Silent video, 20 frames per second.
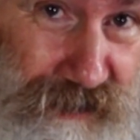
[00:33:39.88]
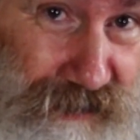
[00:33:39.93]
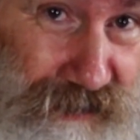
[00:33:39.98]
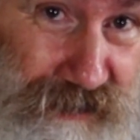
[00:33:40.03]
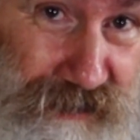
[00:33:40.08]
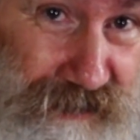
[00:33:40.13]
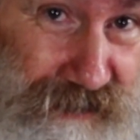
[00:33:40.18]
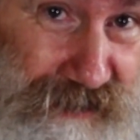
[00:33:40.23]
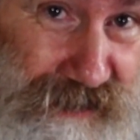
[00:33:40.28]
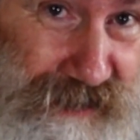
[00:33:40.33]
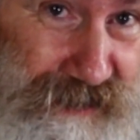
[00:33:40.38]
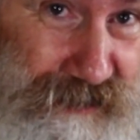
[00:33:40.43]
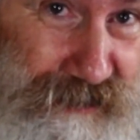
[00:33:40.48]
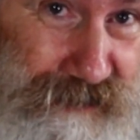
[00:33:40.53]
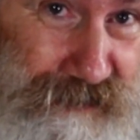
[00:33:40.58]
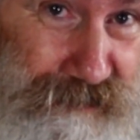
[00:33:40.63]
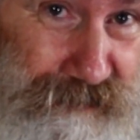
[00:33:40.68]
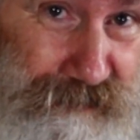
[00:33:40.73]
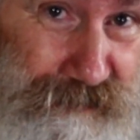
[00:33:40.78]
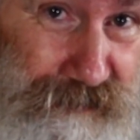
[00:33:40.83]
it's
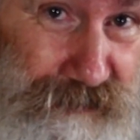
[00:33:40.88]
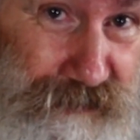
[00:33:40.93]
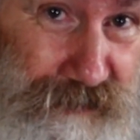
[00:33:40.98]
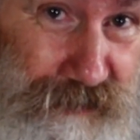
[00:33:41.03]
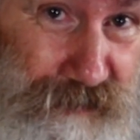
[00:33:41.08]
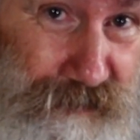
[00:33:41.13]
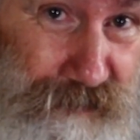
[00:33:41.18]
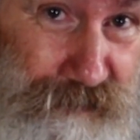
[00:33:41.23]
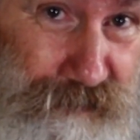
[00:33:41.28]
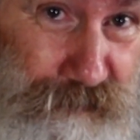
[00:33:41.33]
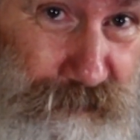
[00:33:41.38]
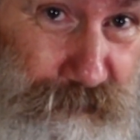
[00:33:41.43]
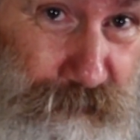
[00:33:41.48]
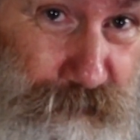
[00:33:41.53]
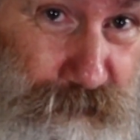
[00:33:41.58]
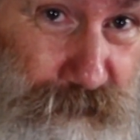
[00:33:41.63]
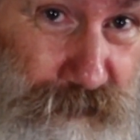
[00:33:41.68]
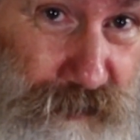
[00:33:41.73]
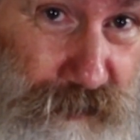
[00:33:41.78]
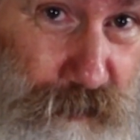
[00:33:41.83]

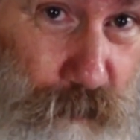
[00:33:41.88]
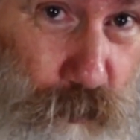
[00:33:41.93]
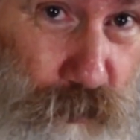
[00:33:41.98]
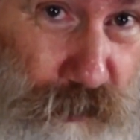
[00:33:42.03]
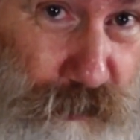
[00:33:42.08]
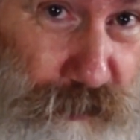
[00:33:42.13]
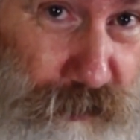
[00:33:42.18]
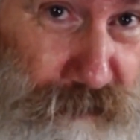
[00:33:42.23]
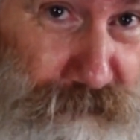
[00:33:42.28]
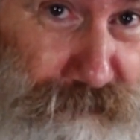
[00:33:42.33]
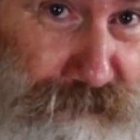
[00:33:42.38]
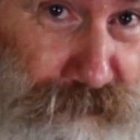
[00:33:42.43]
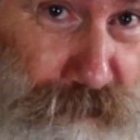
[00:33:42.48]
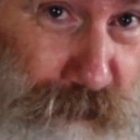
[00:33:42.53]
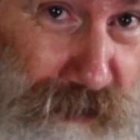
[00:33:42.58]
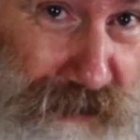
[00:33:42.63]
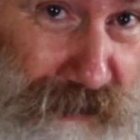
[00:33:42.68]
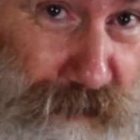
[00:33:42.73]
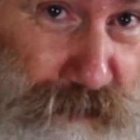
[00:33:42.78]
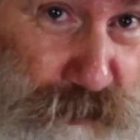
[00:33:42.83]
a one-off,
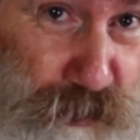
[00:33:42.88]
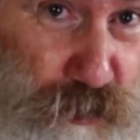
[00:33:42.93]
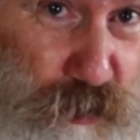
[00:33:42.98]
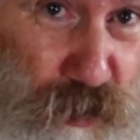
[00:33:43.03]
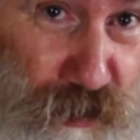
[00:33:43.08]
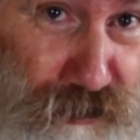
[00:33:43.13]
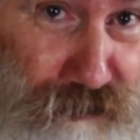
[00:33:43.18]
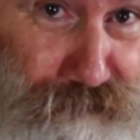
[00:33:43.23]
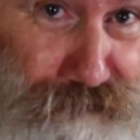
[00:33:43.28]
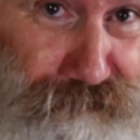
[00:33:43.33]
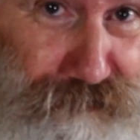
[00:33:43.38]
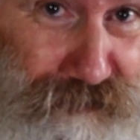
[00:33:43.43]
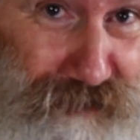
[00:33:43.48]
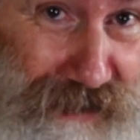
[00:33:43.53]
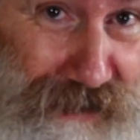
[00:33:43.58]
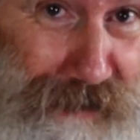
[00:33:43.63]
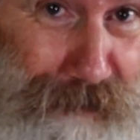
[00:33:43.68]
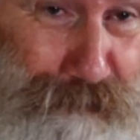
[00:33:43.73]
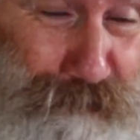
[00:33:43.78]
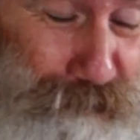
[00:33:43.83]
well, two-off,
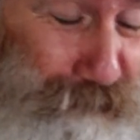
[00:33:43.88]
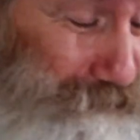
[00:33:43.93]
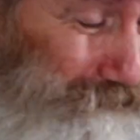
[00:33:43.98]
yeah.